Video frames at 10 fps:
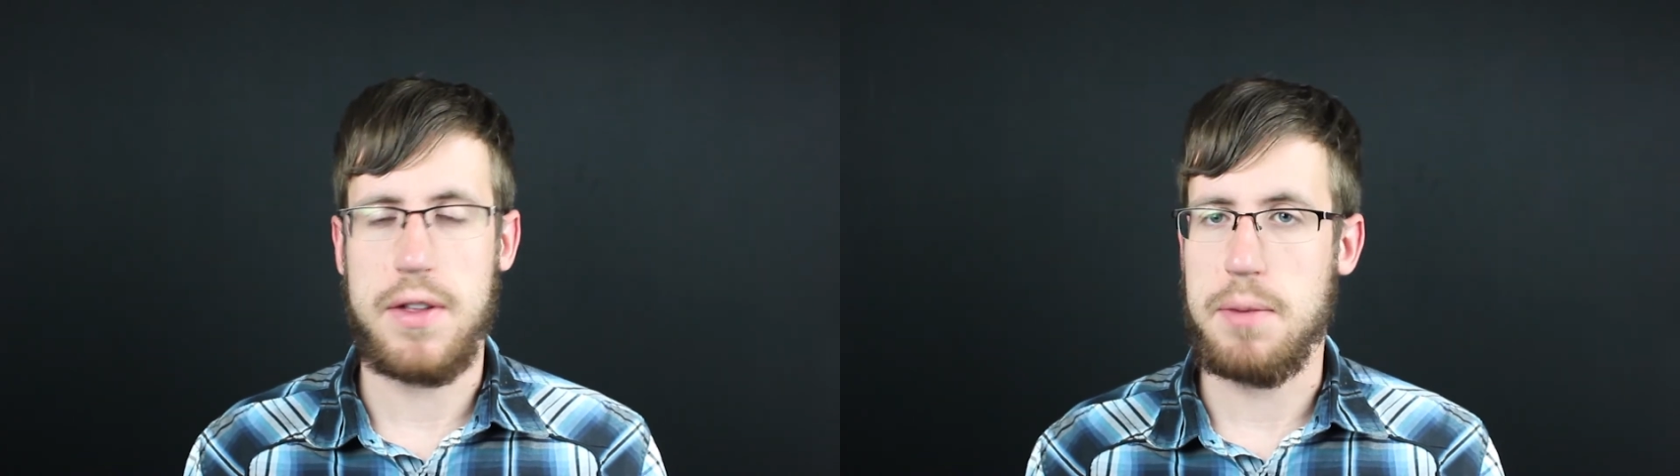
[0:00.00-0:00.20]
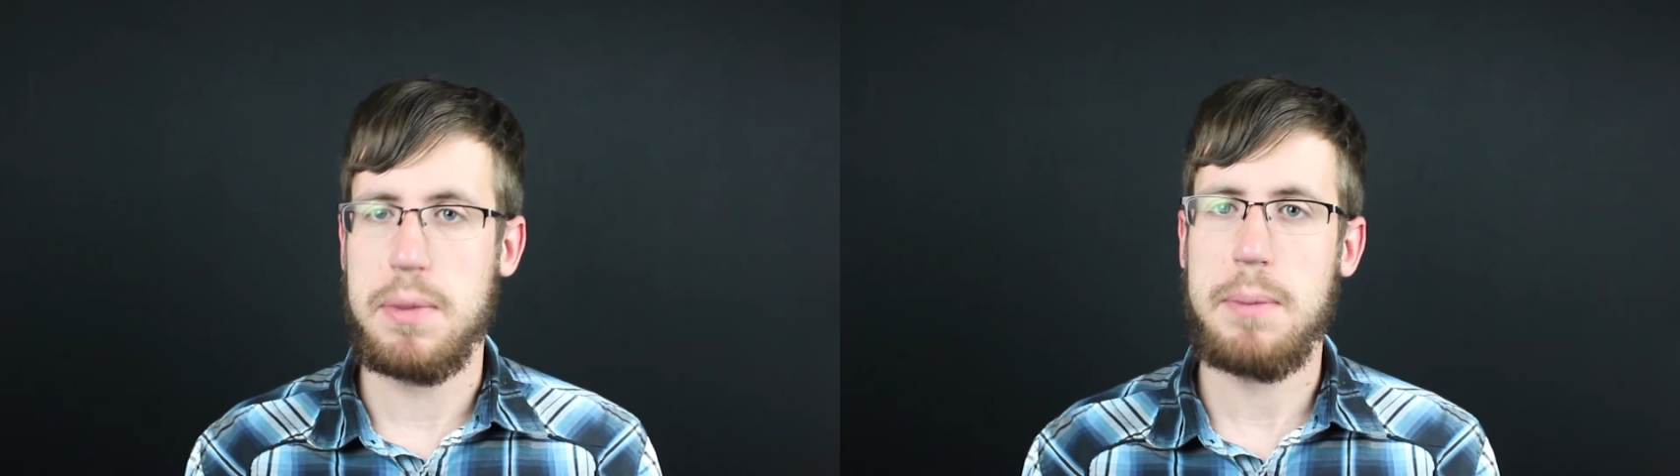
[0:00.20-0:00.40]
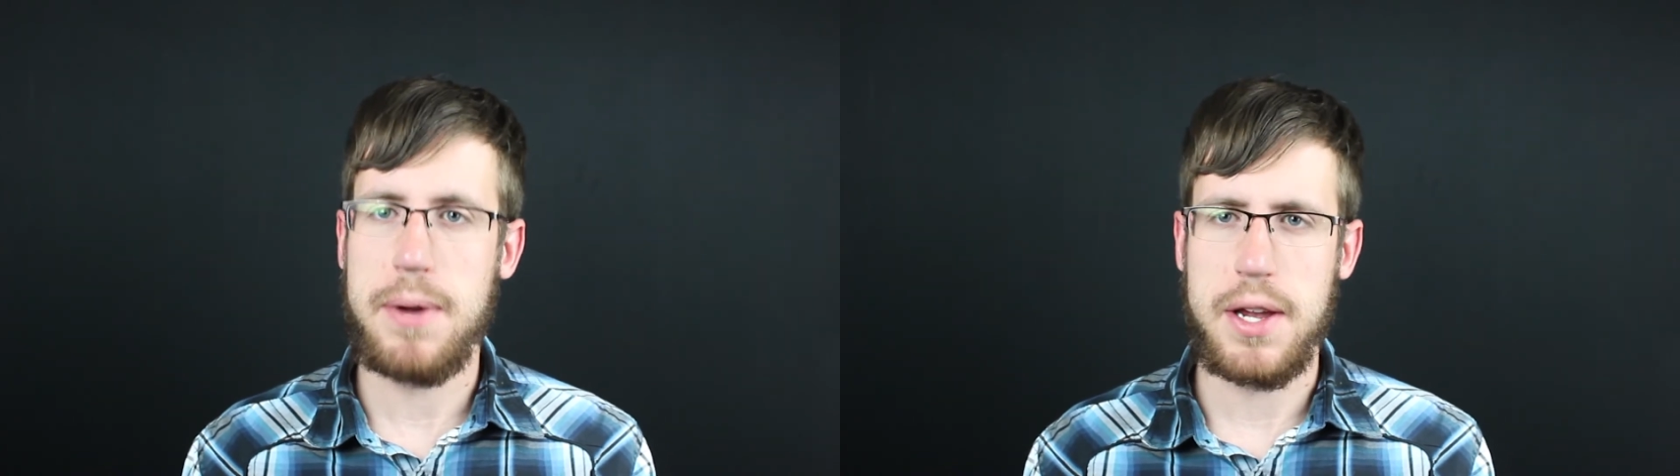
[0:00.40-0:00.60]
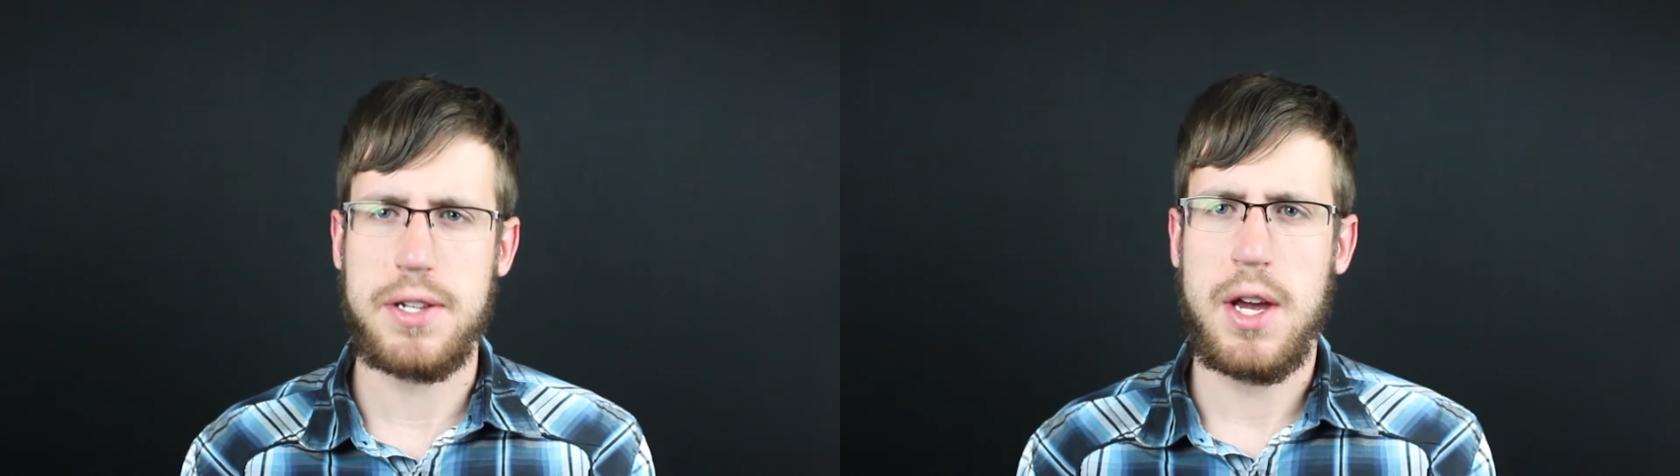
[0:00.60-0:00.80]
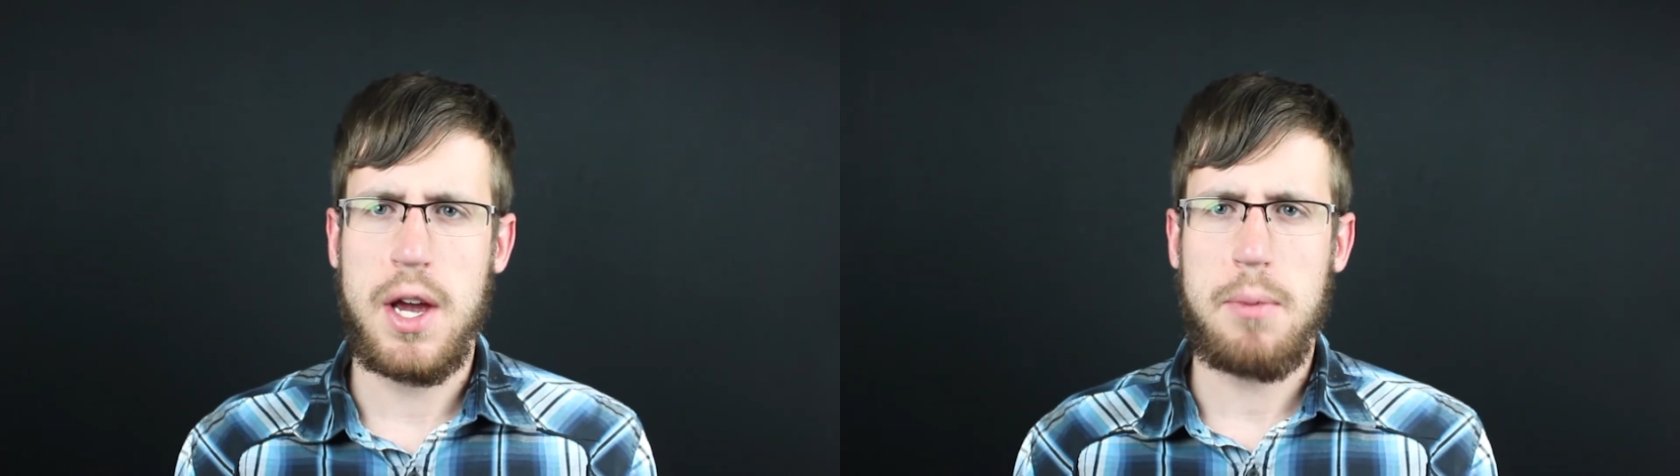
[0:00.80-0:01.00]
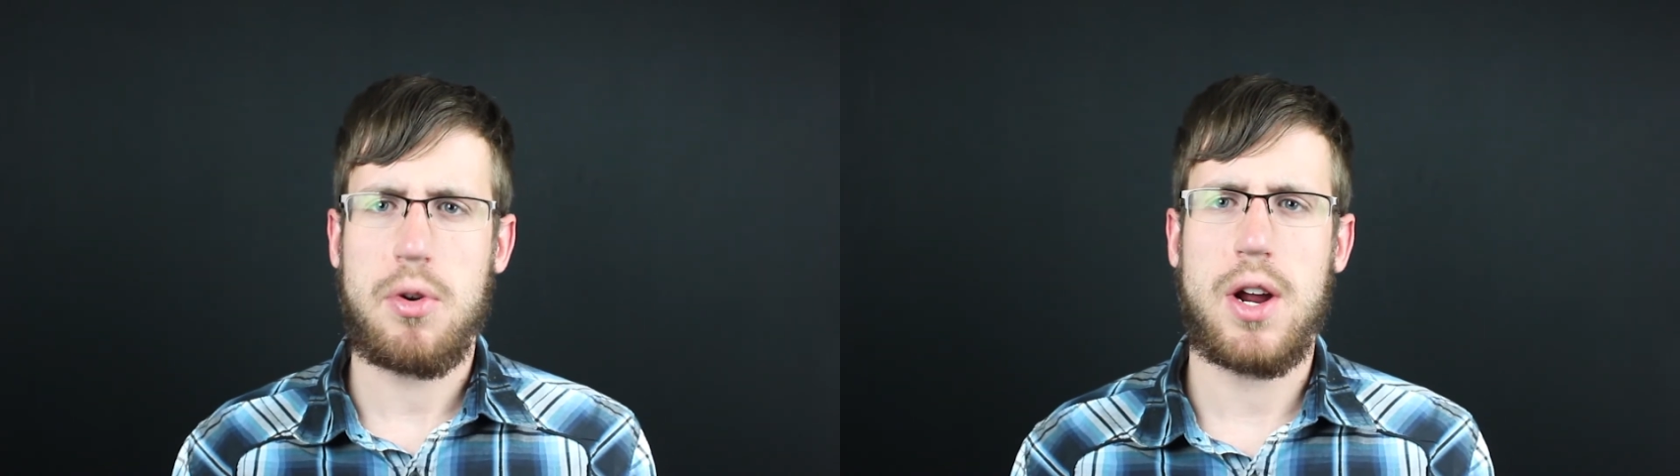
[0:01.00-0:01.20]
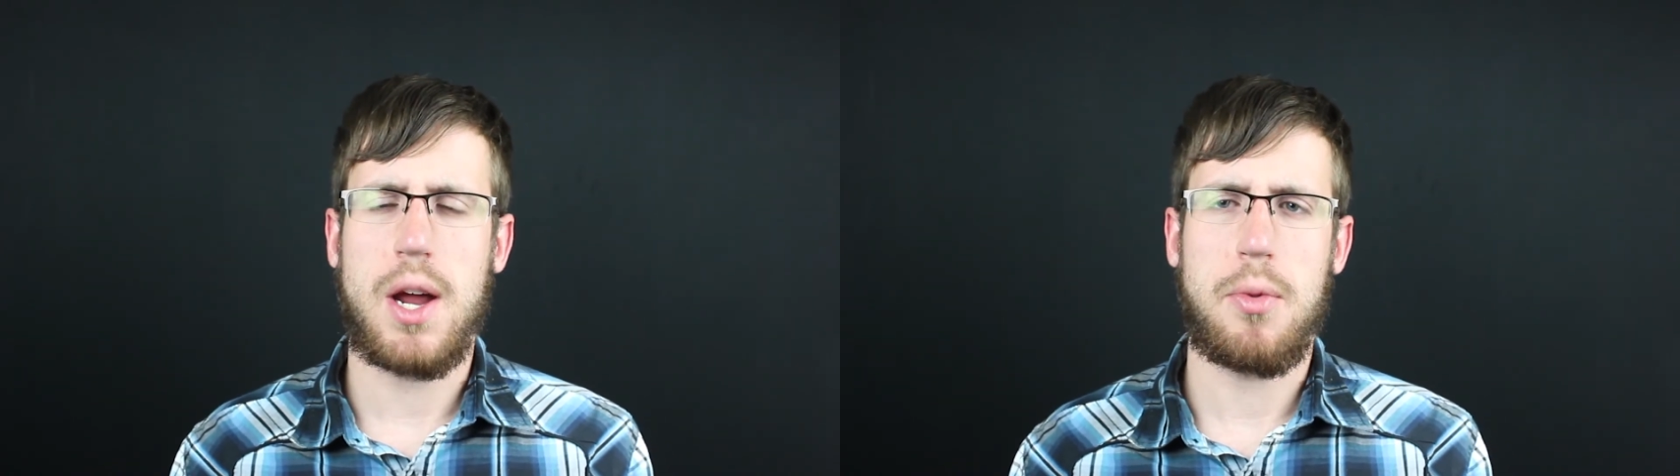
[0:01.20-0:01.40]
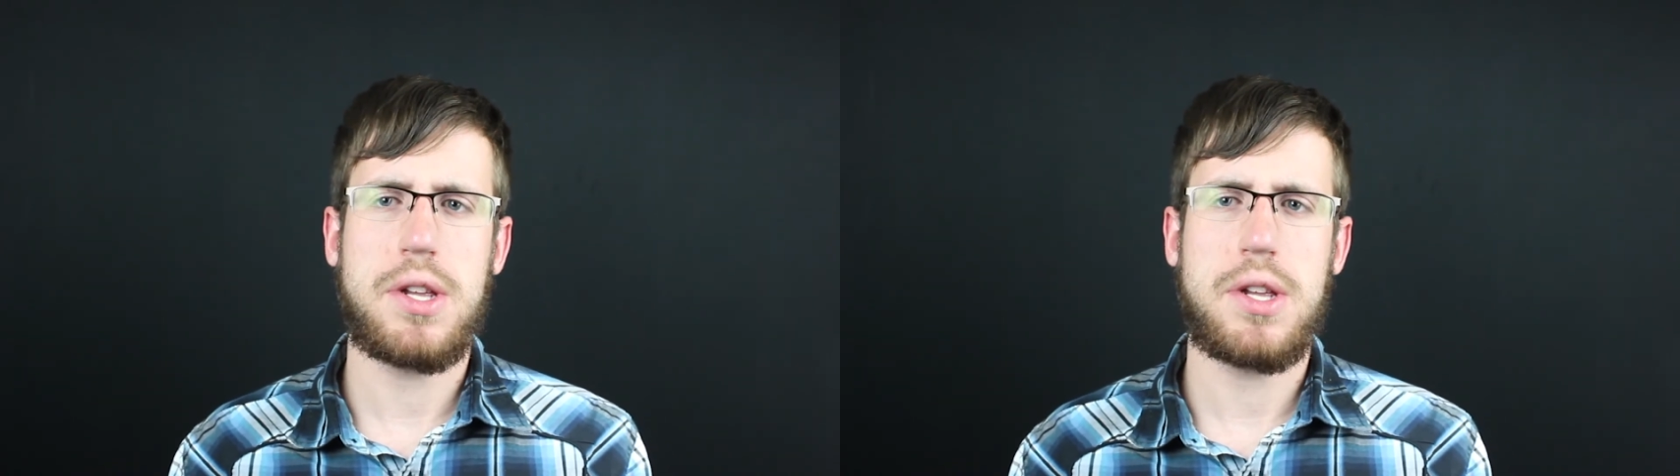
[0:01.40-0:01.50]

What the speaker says: and the beeping is pretty audible.